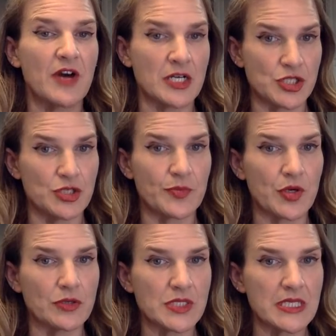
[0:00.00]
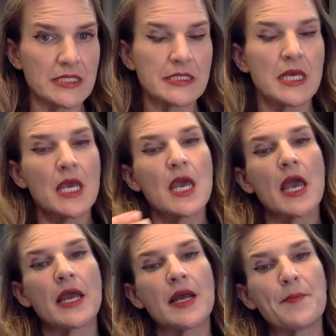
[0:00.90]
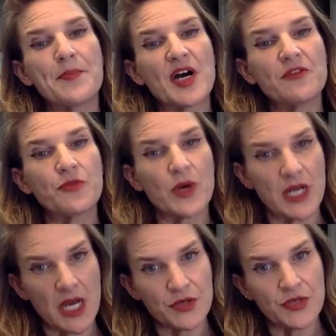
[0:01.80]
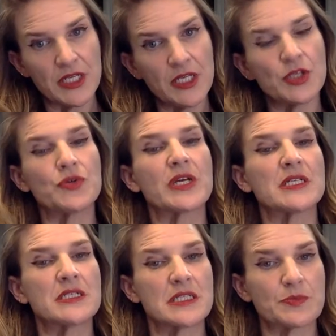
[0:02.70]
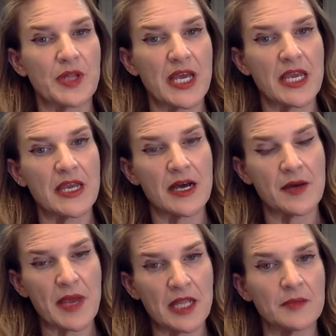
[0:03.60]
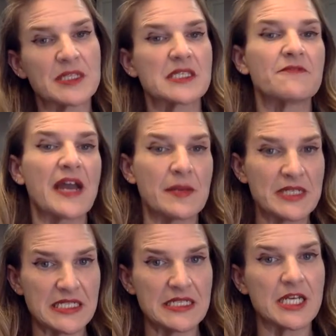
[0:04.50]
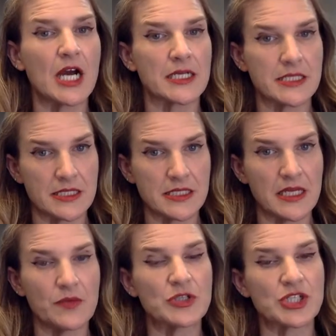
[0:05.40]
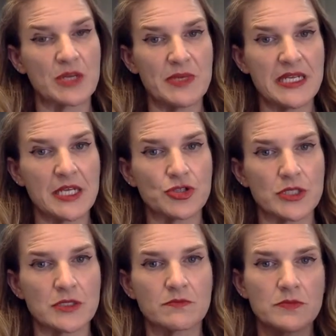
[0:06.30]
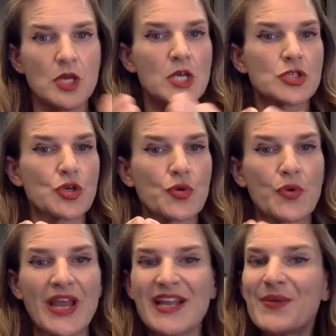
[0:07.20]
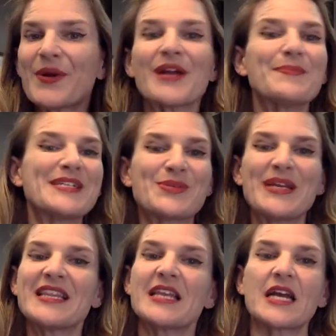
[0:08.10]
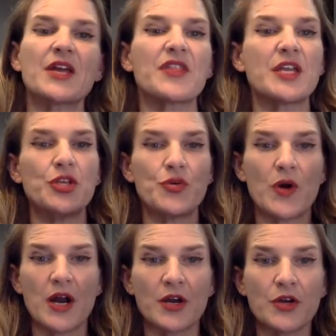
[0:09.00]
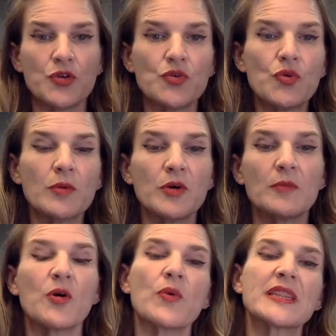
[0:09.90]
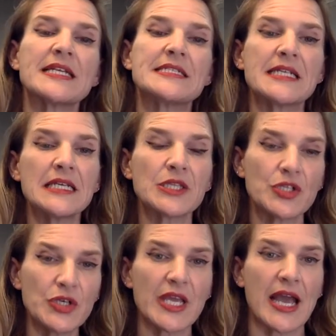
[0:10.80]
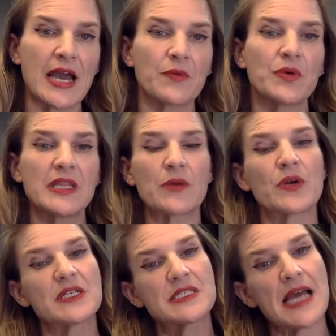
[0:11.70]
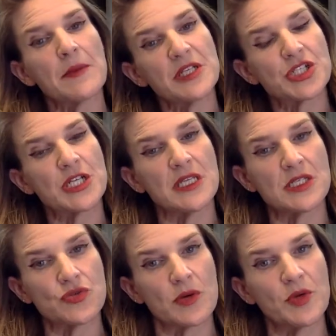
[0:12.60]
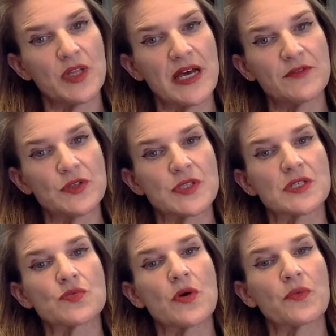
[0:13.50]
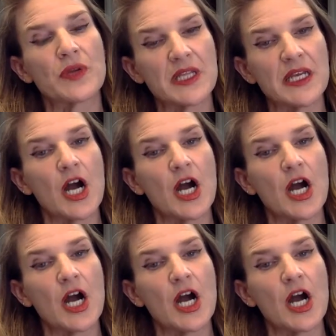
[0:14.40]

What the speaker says: osteoporosis. And above 100, you can display elements of vitamin D toxicity, which can be dangerous. So anywhere in between there, then you are normal. But what they didn't look at when they were establishing these normal levels is what really